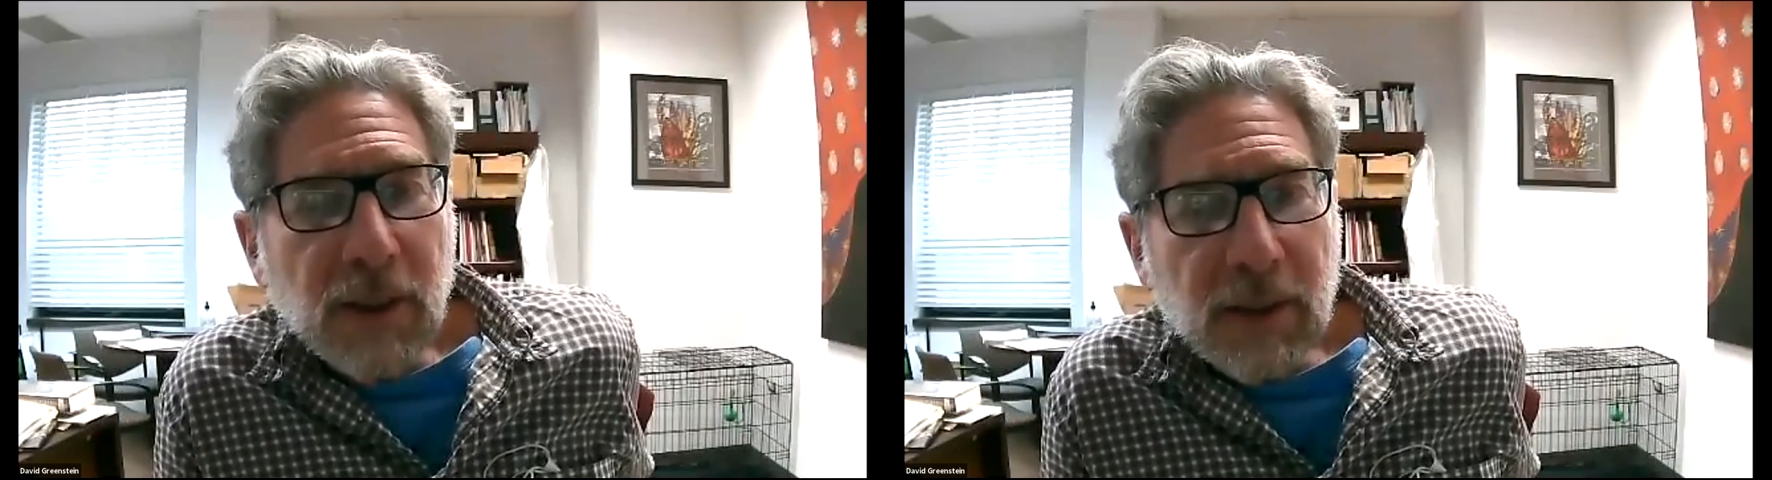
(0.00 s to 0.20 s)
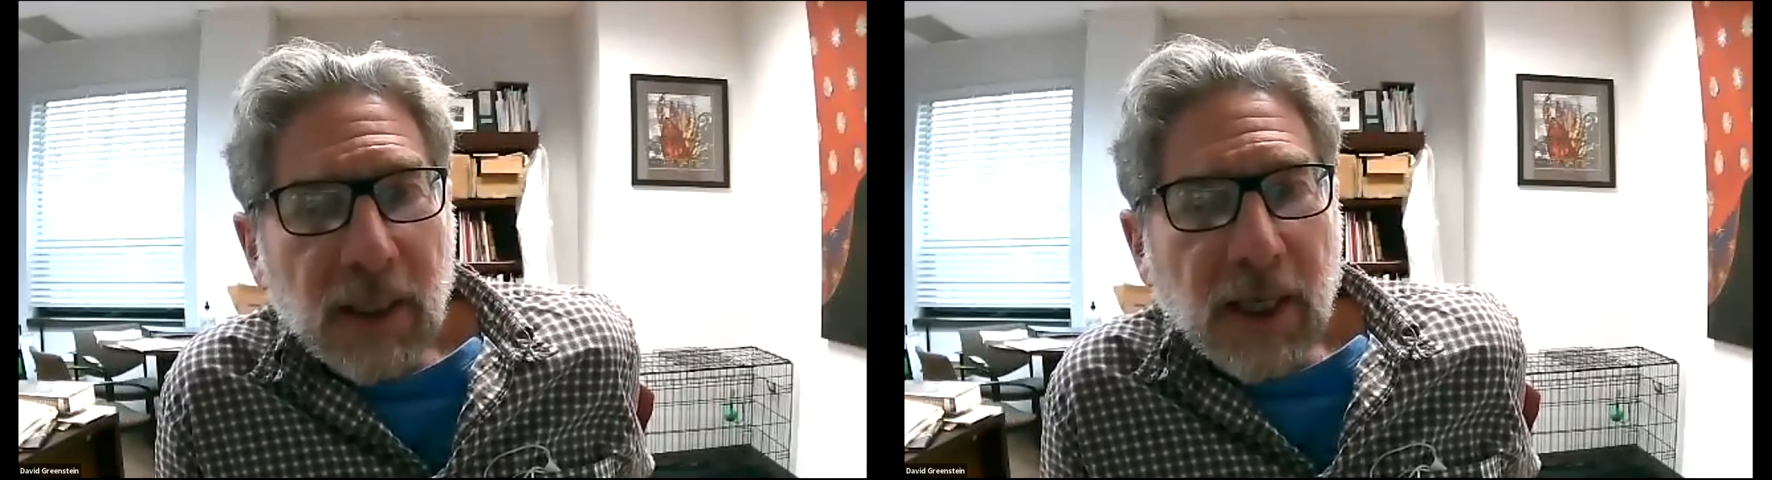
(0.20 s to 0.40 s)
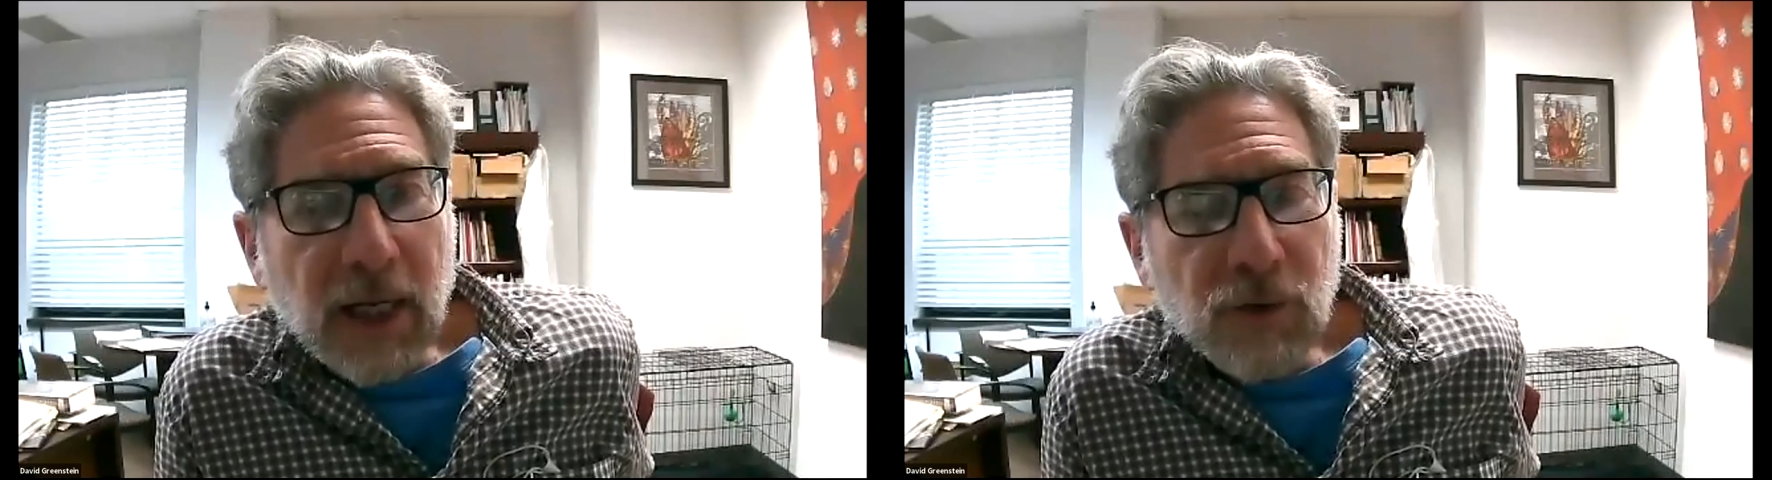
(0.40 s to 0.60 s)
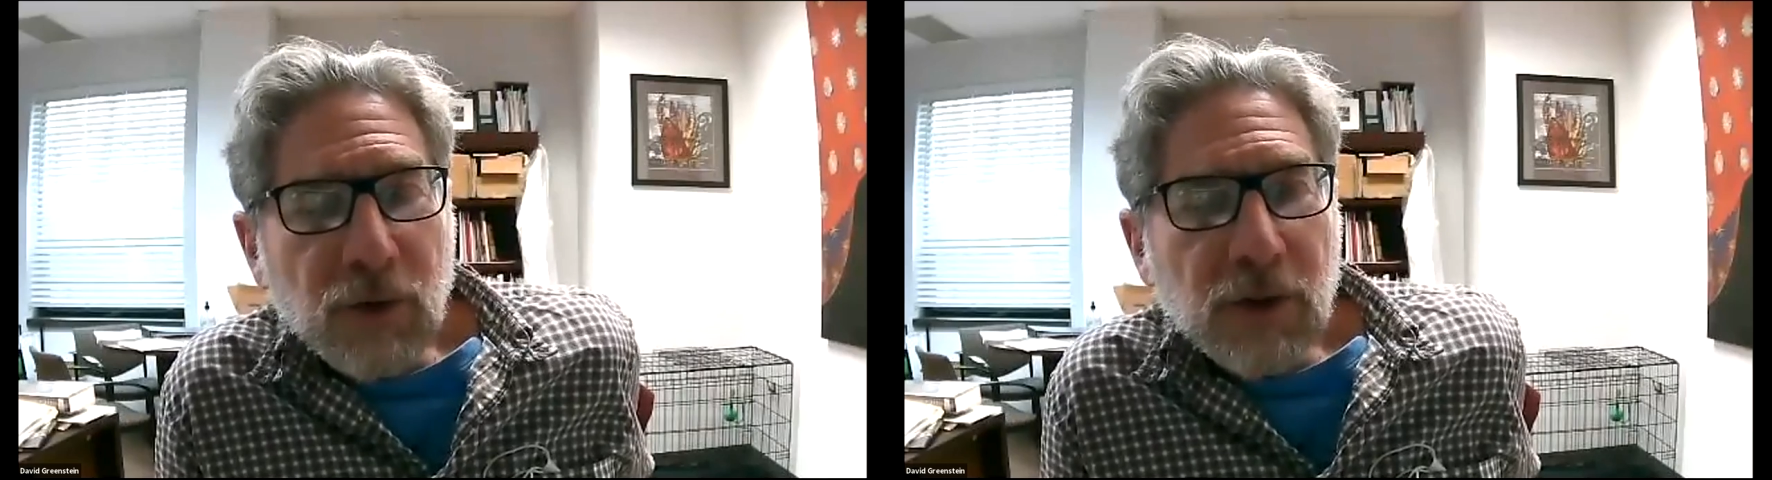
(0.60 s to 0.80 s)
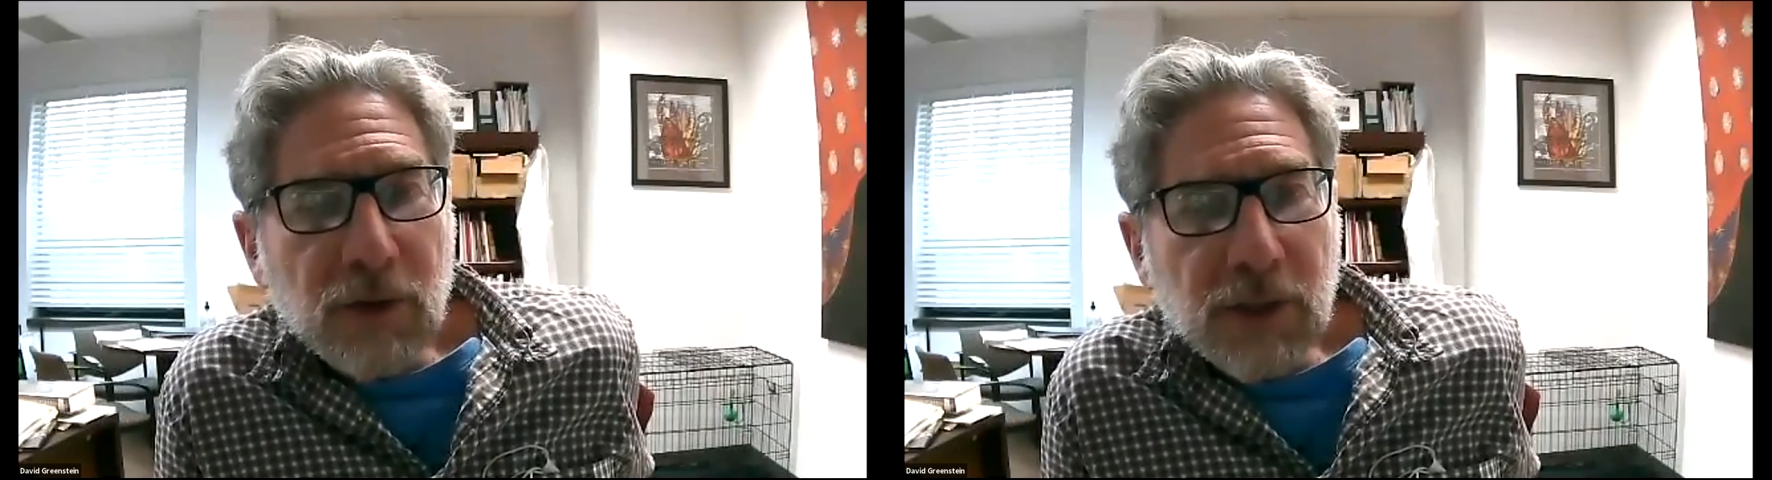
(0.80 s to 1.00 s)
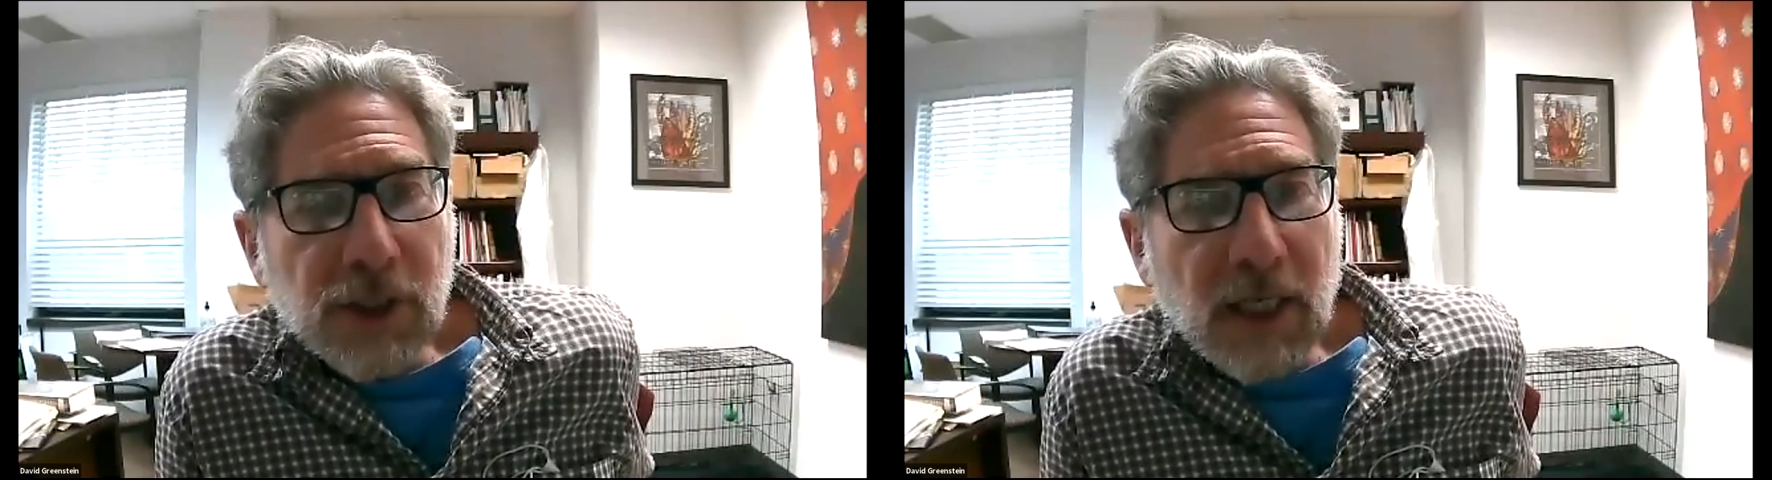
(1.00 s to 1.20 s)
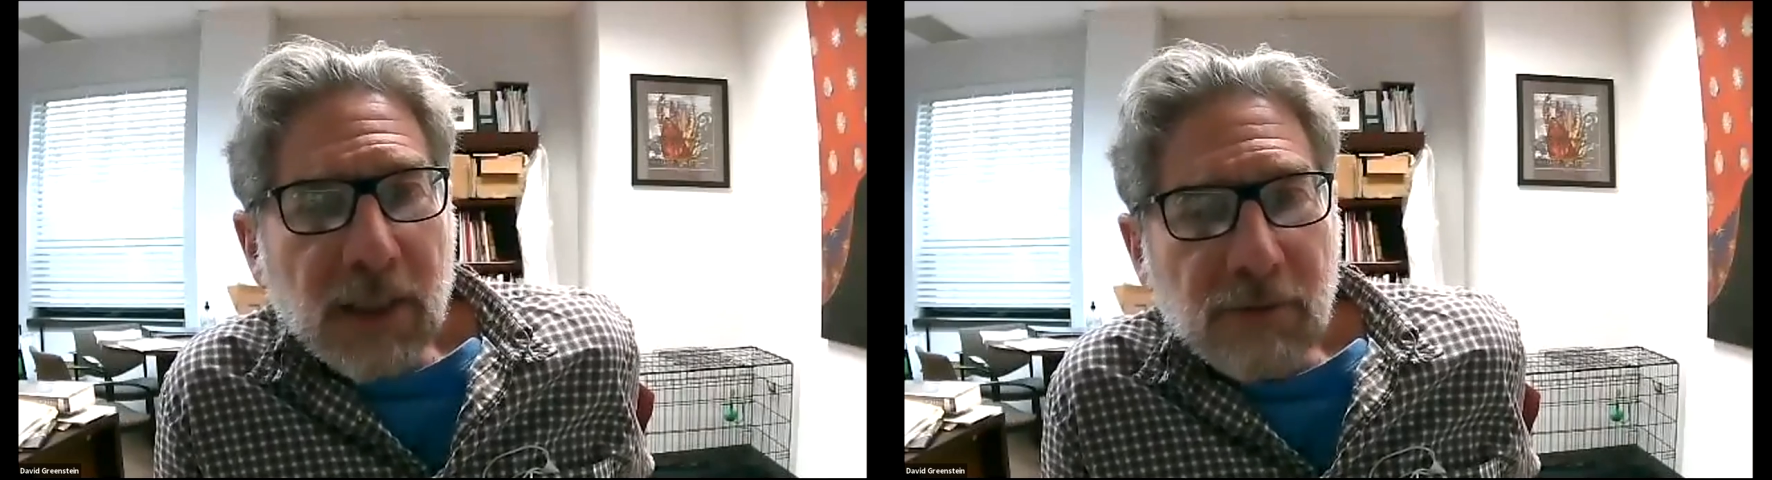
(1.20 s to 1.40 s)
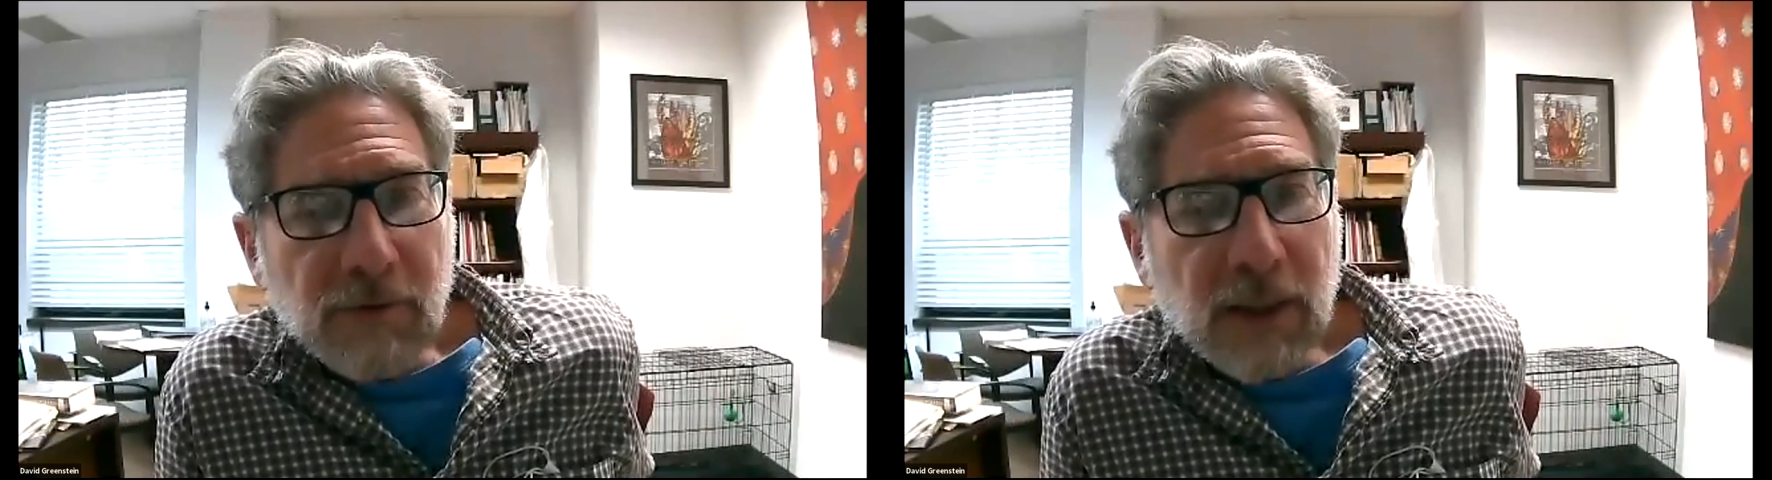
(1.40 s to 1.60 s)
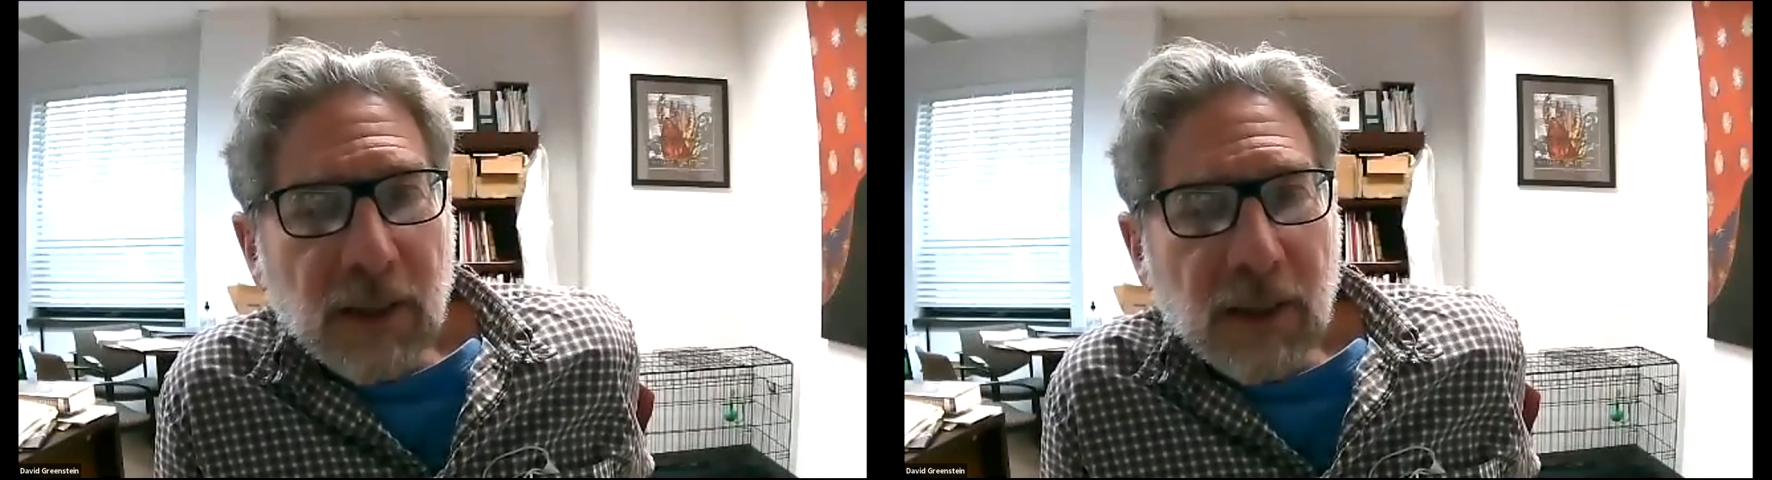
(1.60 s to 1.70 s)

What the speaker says: and yet I called all the shots, right?